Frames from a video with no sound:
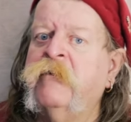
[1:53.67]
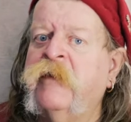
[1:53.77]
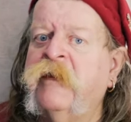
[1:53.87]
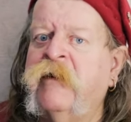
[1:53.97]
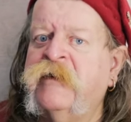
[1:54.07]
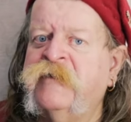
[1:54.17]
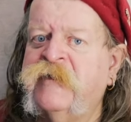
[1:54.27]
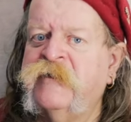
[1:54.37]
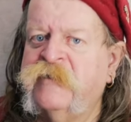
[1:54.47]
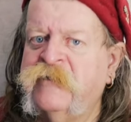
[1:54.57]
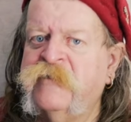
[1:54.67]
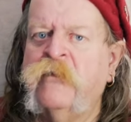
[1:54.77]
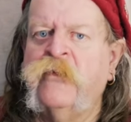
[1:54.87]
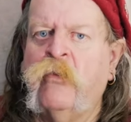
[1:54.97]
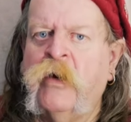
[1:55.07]
Their ancestors,
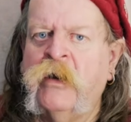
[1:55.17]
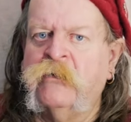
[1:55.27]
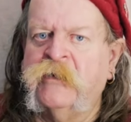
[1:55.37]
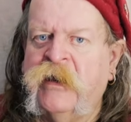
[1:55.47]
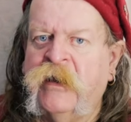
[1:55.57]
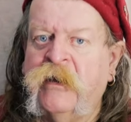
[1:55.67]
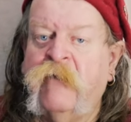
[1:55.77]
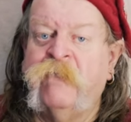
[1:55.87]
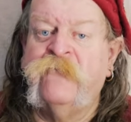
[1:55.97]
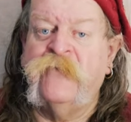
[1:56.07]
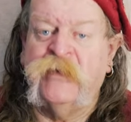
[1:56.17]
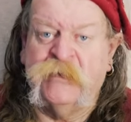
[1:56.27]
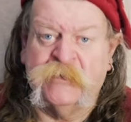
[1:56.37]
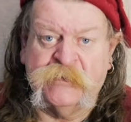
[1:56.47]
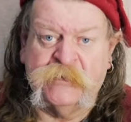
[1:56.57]
the wildcat, are
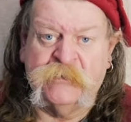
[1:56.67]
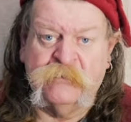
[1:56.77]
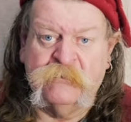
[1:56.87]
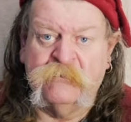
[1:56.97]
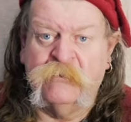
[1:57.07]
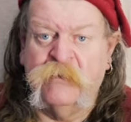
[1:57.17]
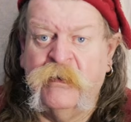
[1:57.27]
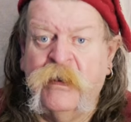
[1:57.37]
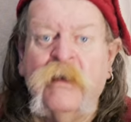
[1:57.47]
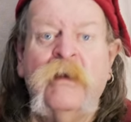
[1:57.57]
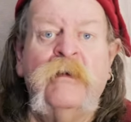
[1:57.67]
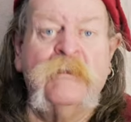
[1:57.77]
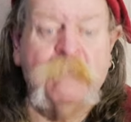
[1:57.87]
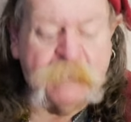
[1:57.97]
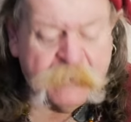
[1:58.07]
fierce.
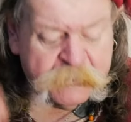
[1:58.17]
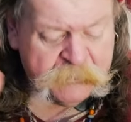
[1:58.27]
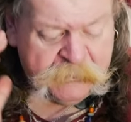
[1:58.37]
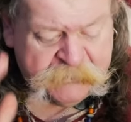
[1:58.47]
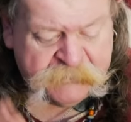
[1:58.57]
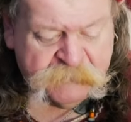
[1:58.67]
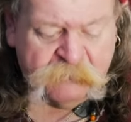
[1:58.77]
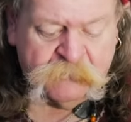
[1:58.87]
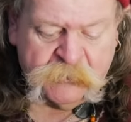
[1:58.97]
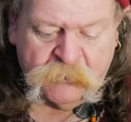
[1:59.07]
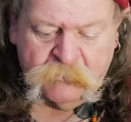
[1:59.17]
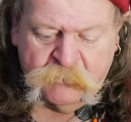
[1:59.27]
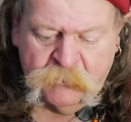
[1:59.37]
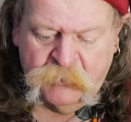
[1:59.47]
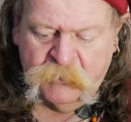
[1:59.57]
But he travelled on,
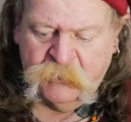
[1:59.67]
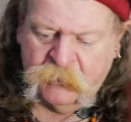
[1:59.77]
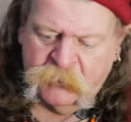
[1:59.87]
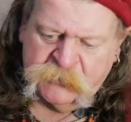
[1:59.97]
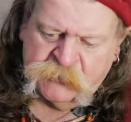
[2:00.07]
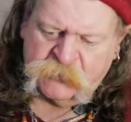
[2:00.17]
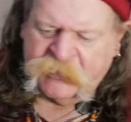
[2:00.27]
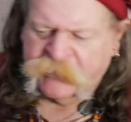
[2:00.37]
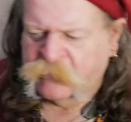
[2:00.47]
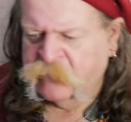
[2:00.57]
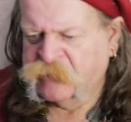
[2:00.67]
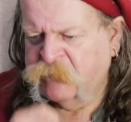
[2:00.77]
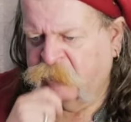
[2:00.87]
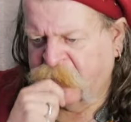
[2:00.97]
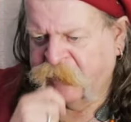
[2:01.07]
took out a crust
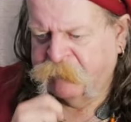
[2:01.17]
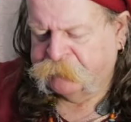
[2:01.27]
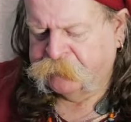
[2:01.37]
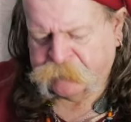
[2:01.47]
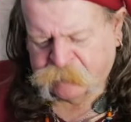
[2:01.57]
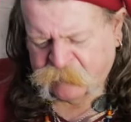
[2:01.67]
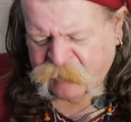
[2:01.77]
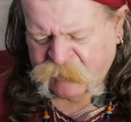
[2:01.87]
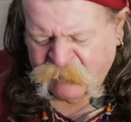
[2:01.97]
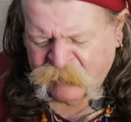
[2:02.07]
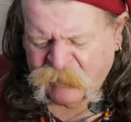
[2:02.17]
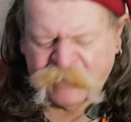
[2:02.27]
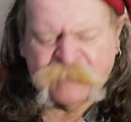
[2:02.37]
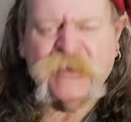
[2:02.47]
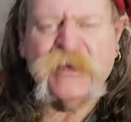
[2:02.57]
of bread. He's